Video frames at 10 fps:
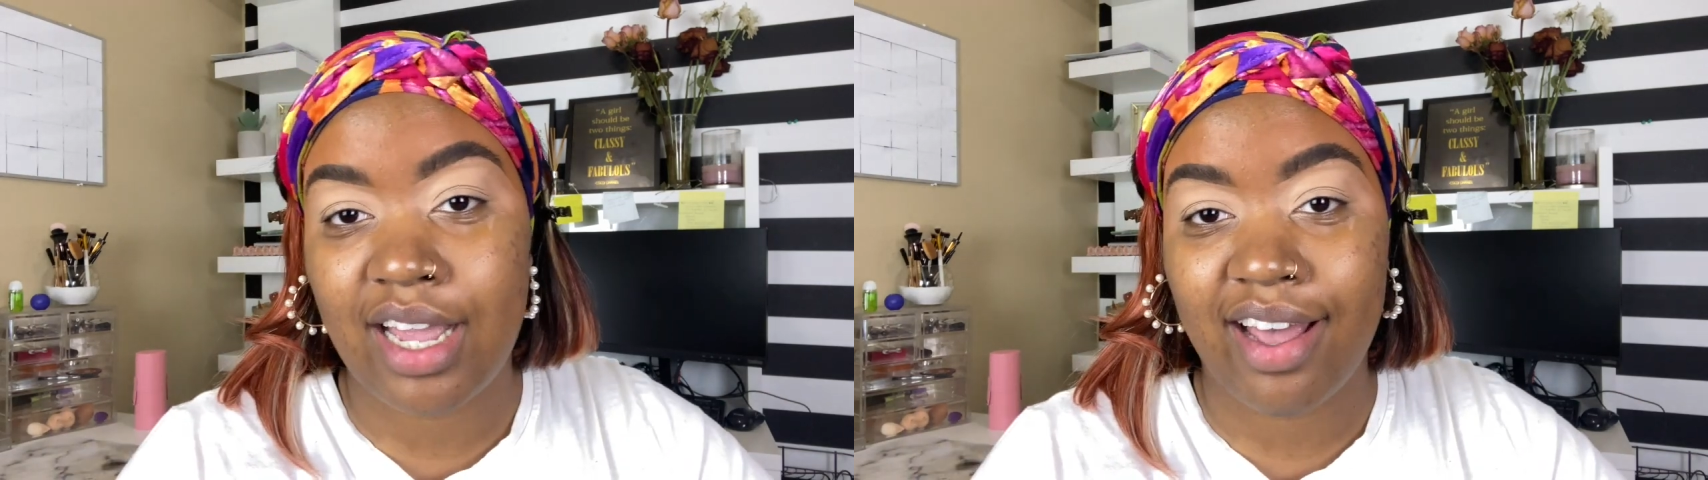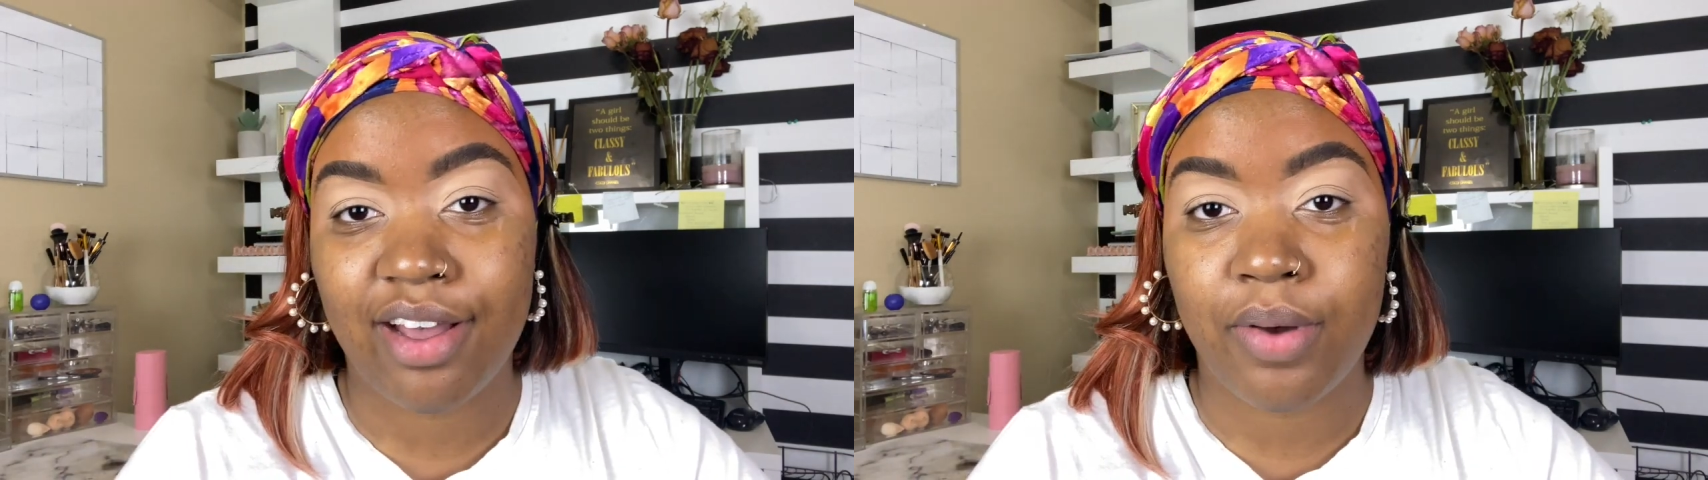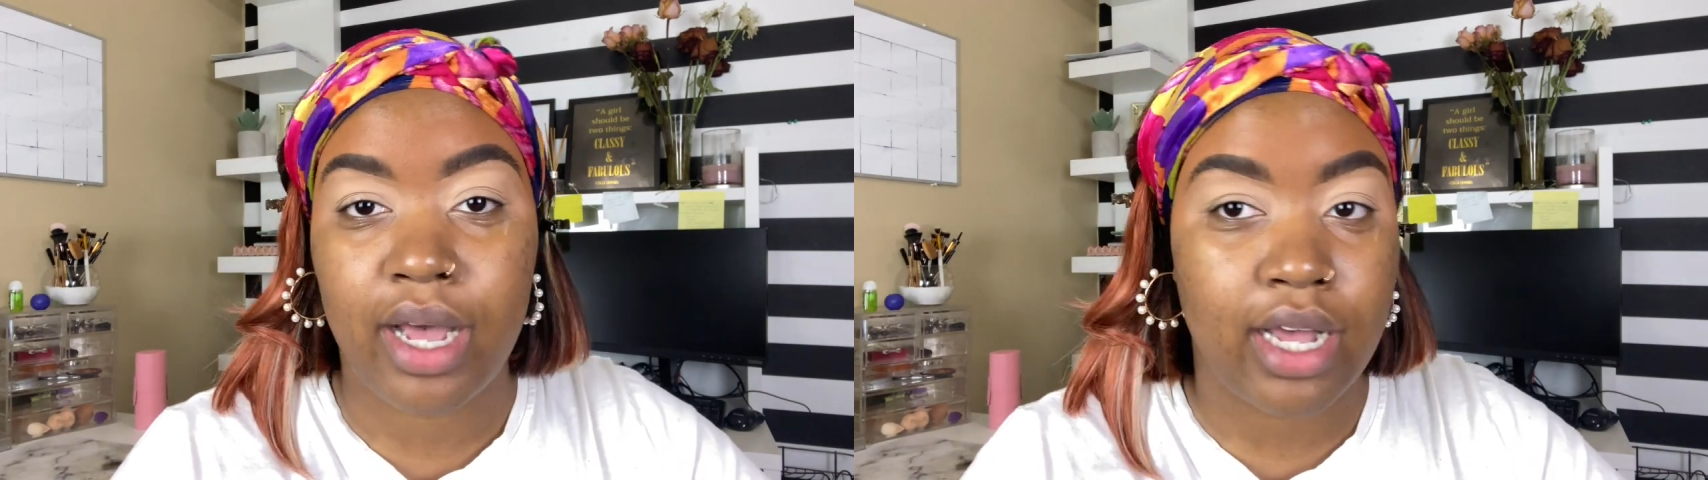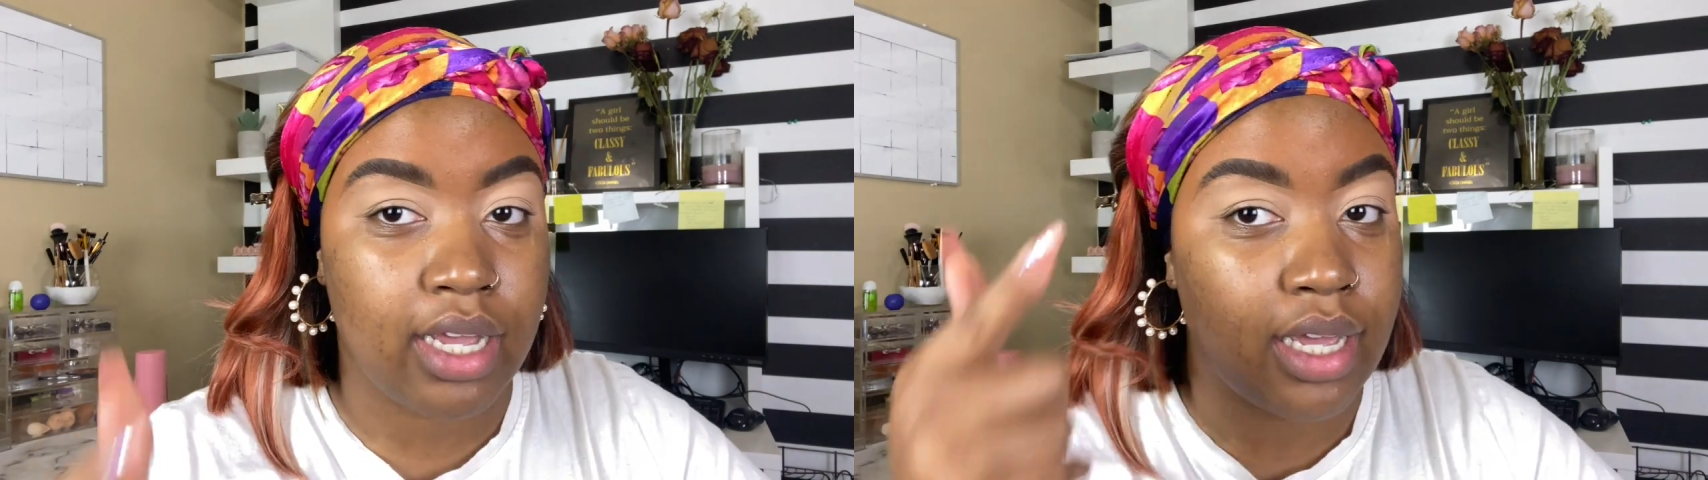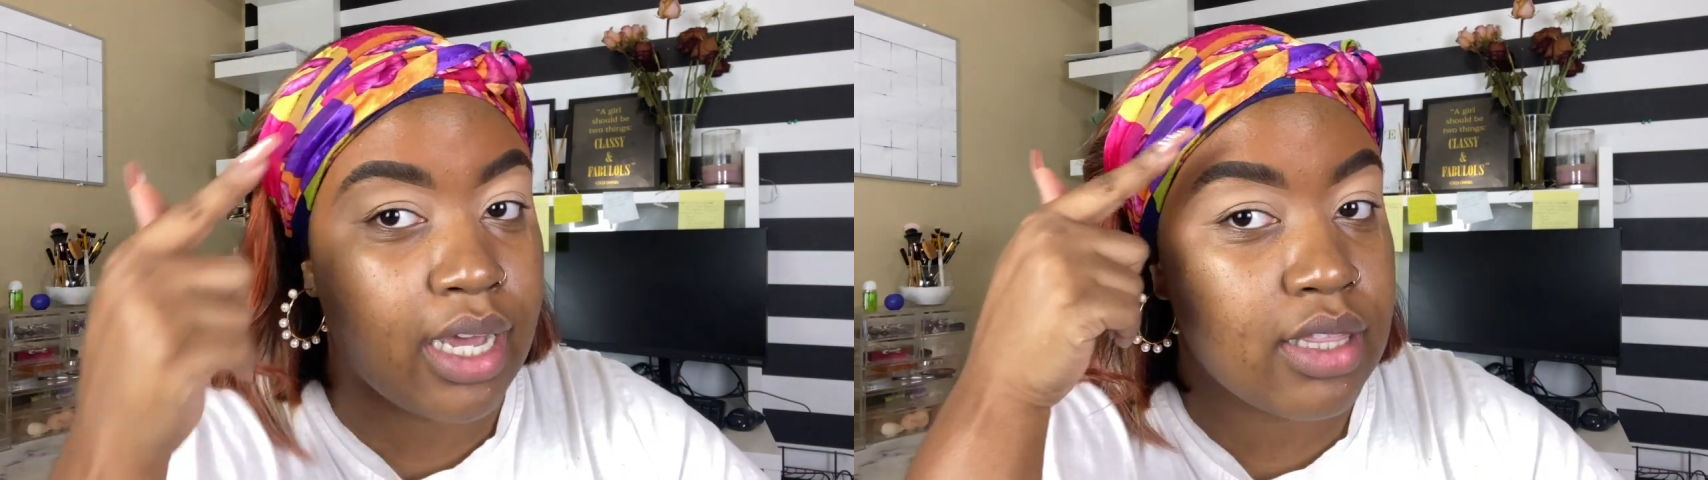how I
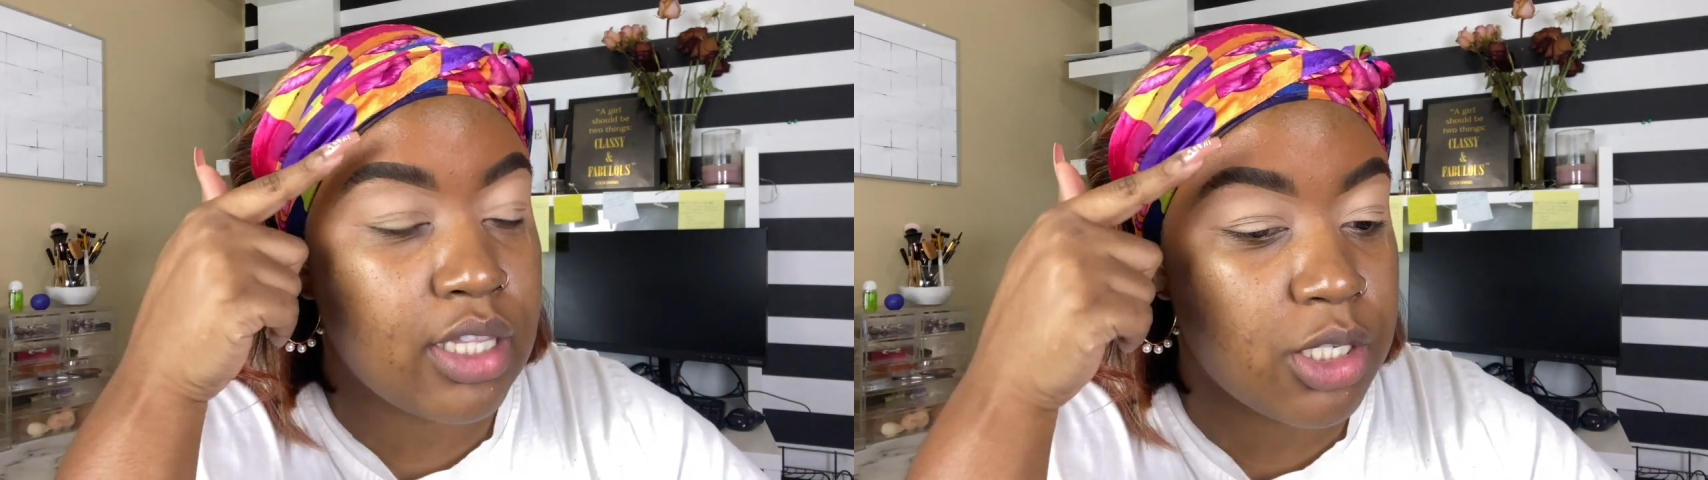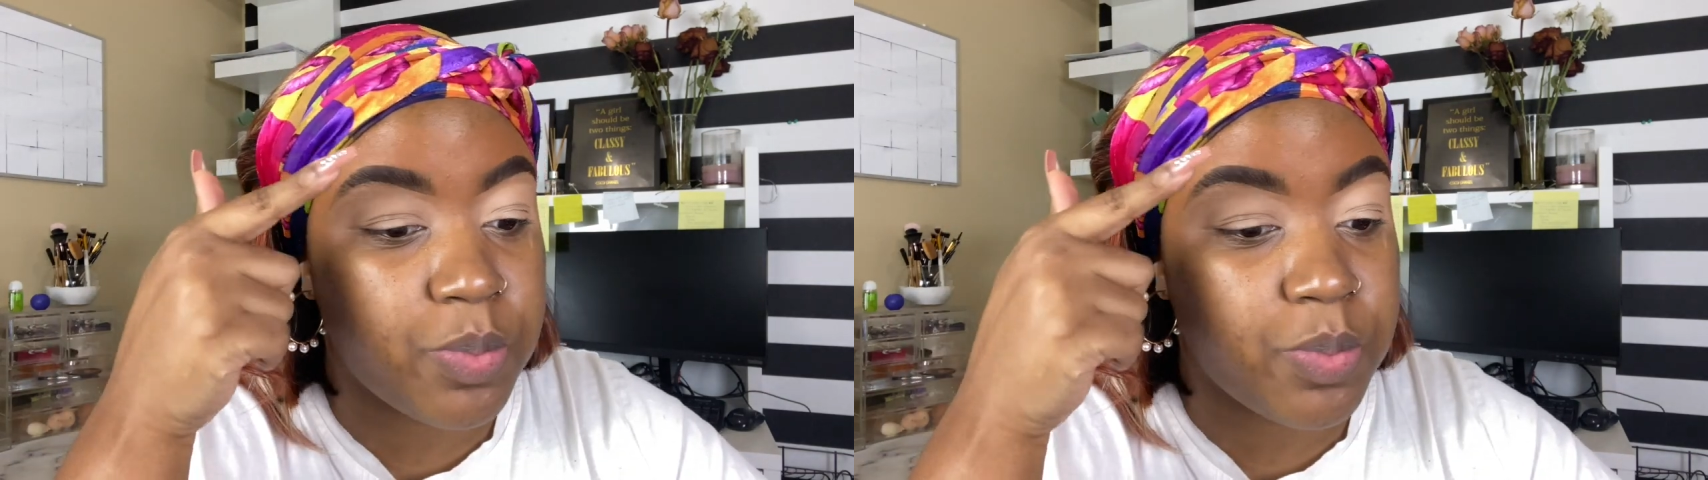got this